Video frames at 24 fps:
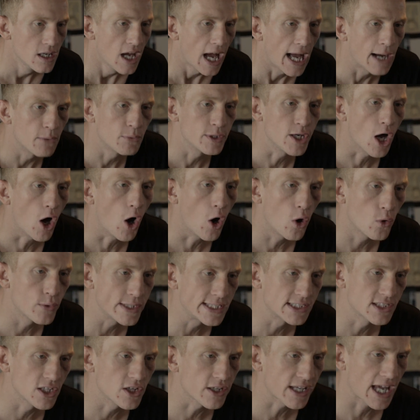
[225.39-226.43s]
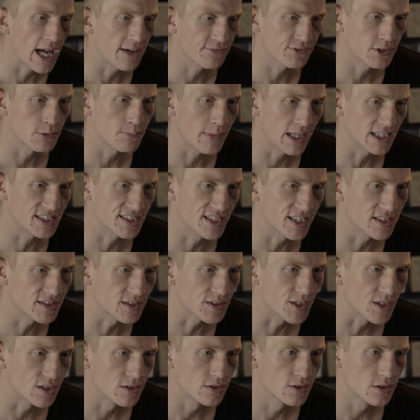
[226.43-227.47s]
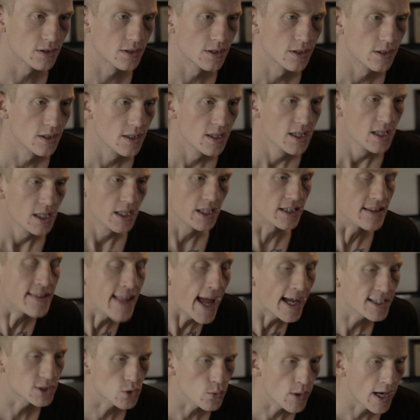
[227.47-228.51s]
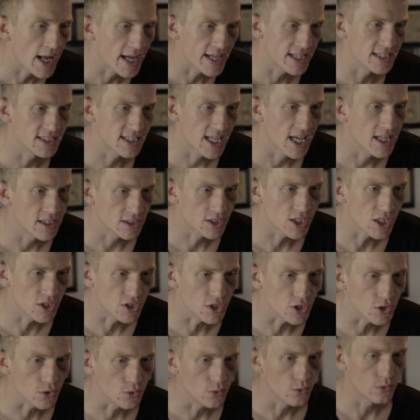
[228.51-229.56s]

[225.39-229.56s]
I would always look after my sisters. And that's what I intend to do.